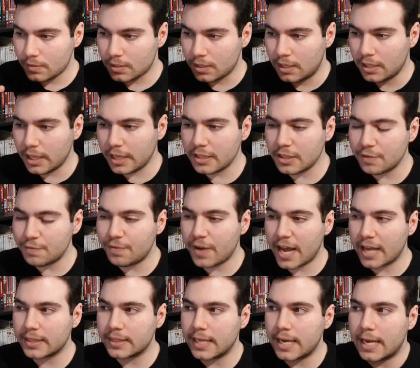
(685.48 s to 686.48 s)
I like the
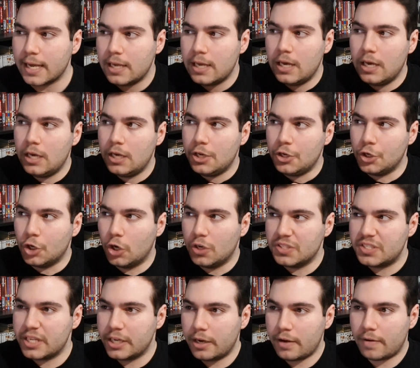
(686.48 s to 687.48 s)
fact that, you know,
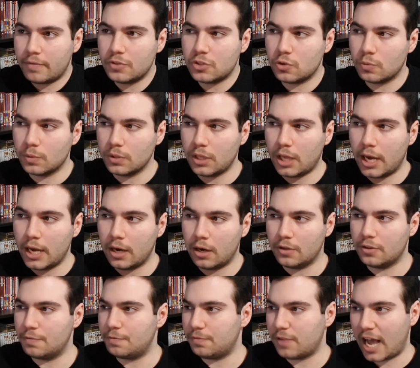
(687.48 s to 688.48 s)
instead of having to rely
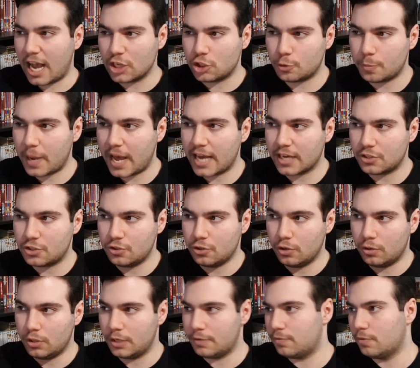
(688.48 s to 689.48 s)
on the flashbacks, you
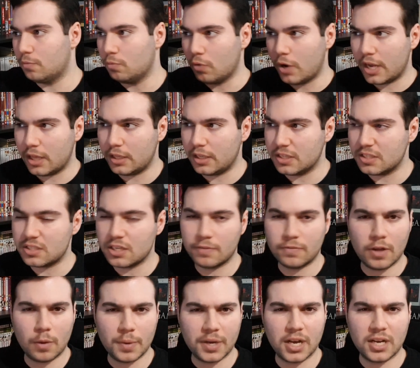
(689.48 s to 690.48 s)
know, like from Rayleigh and stuff
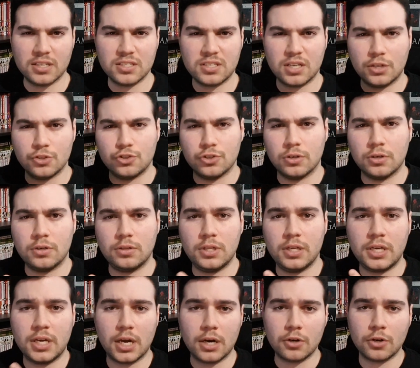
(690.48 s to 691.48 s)
that we kind of saw during the
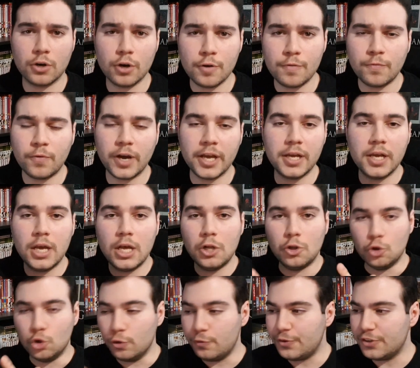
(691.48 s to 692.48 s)
Katakuri fight,
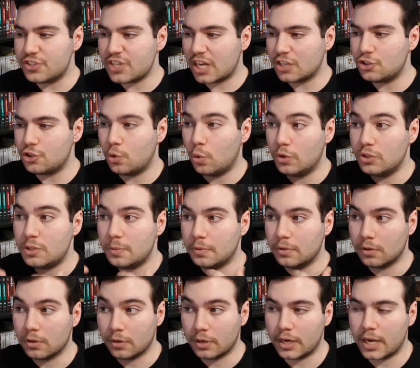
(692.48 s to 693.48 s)
Luffy's actually going to be
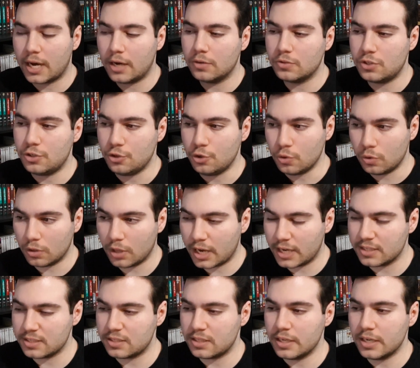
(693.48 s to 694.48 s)
learning how to
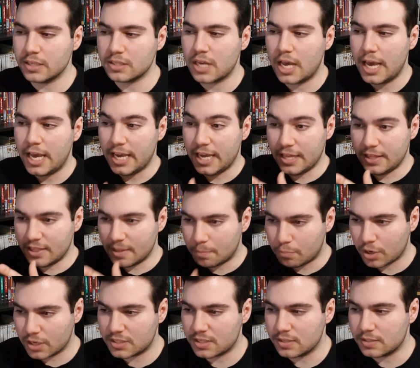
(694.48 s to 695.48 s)
utilize this in the
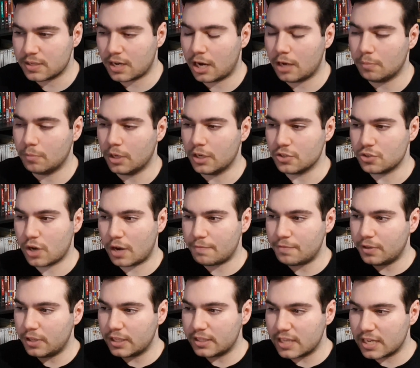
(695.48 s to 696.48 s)
present timeline. So I
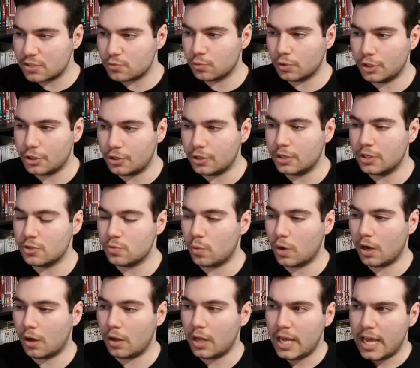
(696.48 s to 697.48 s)
feel like that's really good as
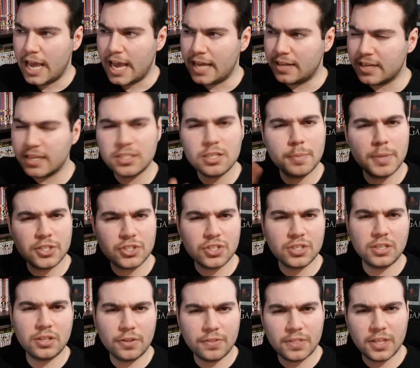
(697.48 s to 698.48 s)
well. And not to mention
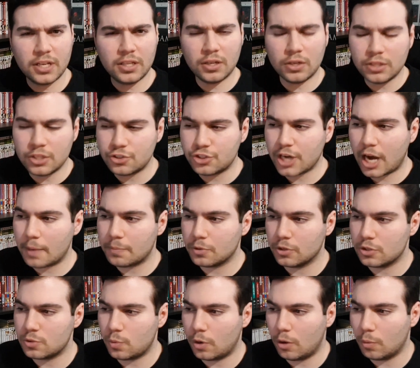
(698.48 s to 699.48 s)
the little thing in the chapter
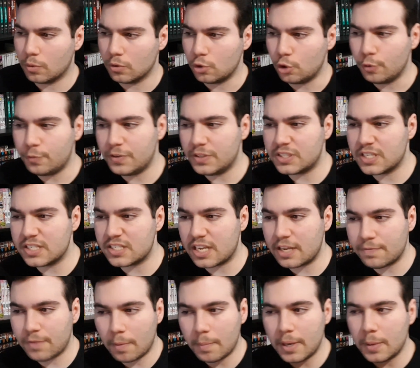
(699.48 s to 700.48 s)
as well where Luffy says,
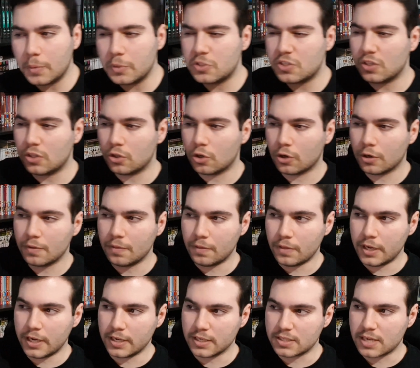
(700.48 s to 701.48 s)
if I'm able to learn
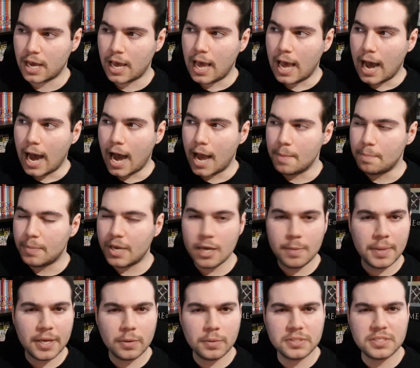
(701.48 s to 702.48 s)
this, I may
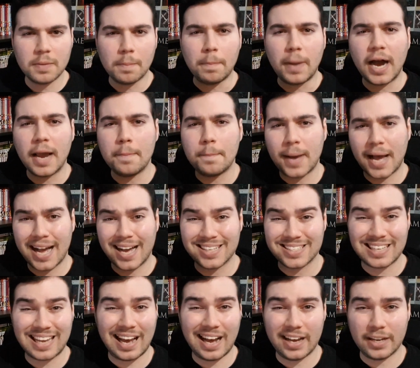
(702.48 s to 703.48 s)
be able to
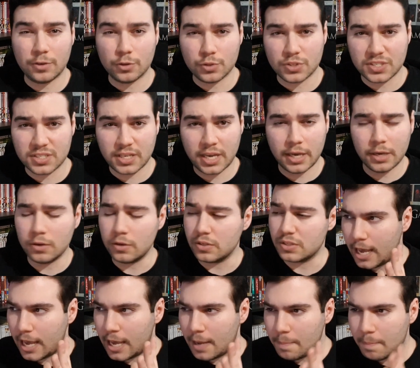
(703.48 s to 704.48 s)
bypass Kaido's
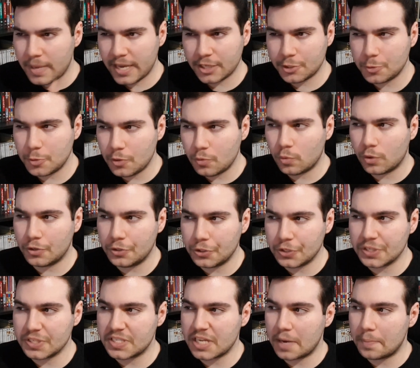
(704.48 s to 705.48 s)
scales. It makes me wonder
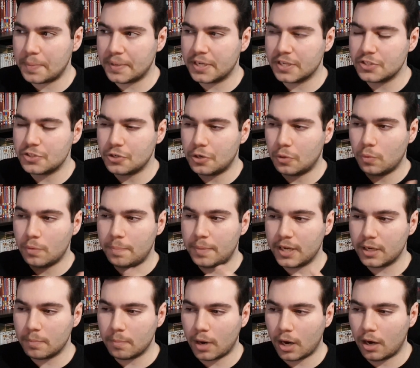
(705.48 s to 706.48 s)
is that because, you know, with
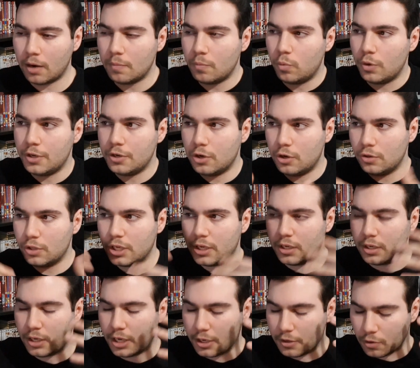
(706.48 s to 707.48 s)
Big Mom, we know
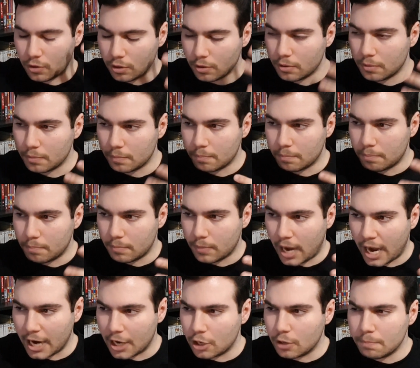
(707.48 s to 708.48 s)
that, again, her
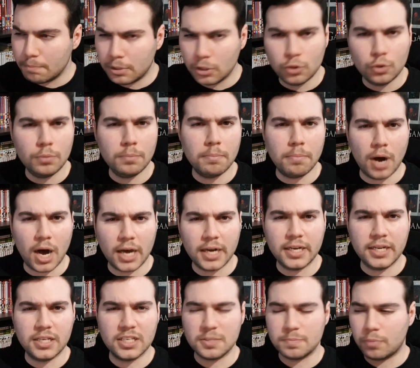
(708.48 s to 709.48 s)
iron balloon
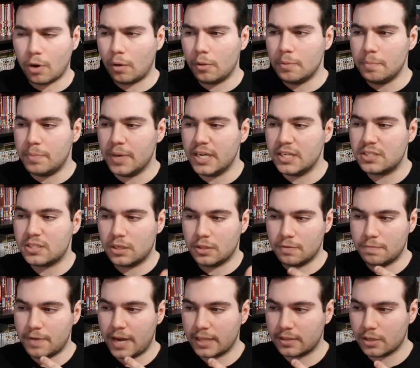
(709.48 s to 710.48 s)
body is probably based on
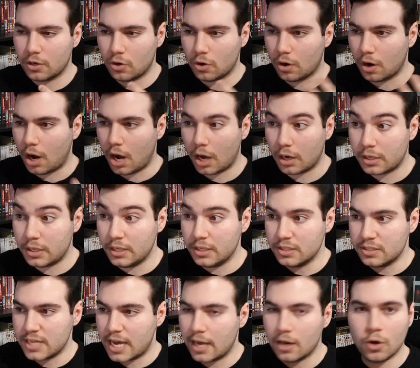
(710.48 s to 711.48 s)
the fact that her haki
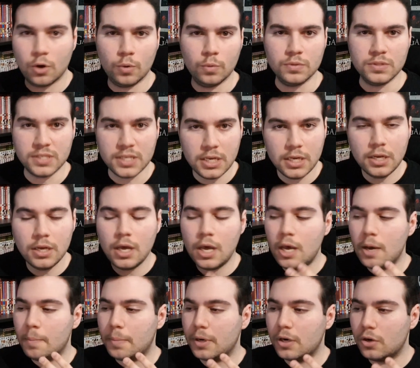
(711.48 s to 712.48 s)
is that OD,
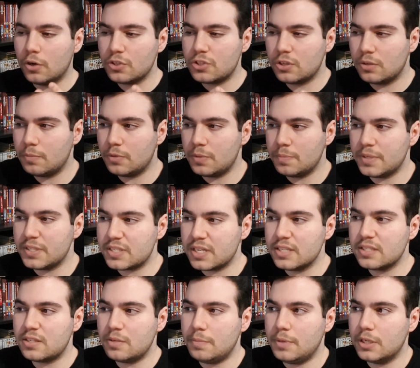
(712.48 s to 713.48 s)
but it also
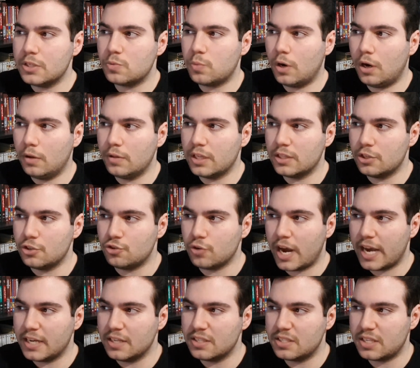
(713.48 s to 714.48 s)
says to me as well that the
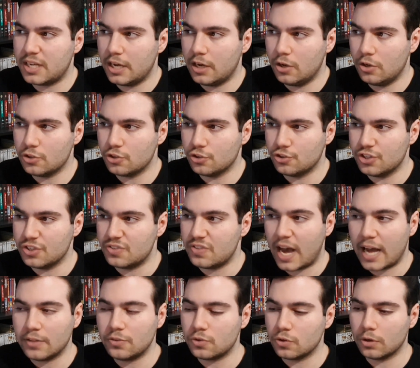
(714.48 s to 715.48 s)
dragon scales are just
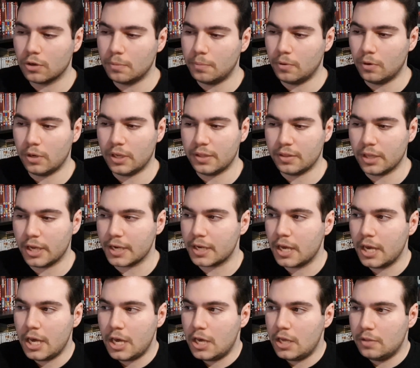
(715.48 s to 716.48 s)
that durable, and like
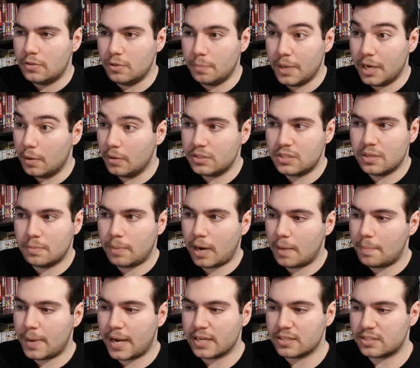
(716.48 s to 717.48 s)
to be able to
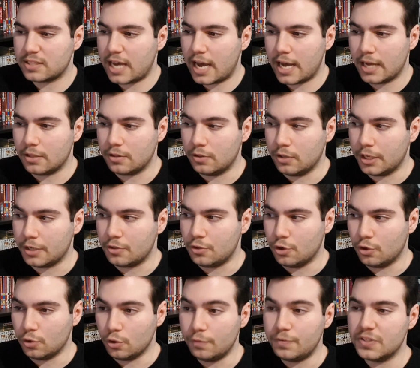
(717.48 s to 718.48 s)
bypass that, like, you
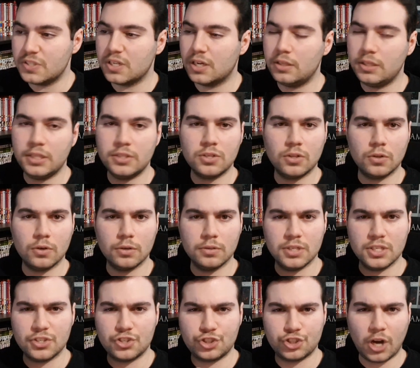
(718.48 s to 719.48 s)
know, Luffy's gonna need to learn
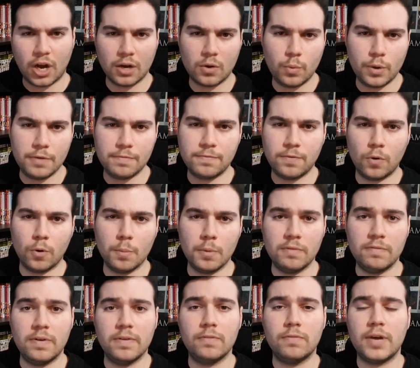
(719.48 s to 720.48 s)
this shockwave form
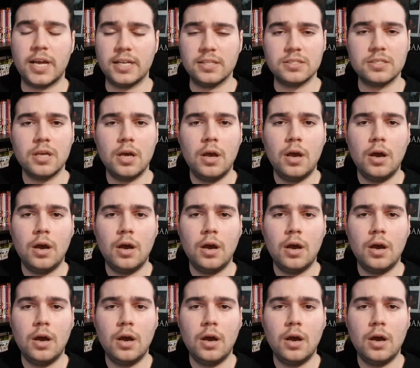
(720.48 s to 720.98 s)
of the Advanced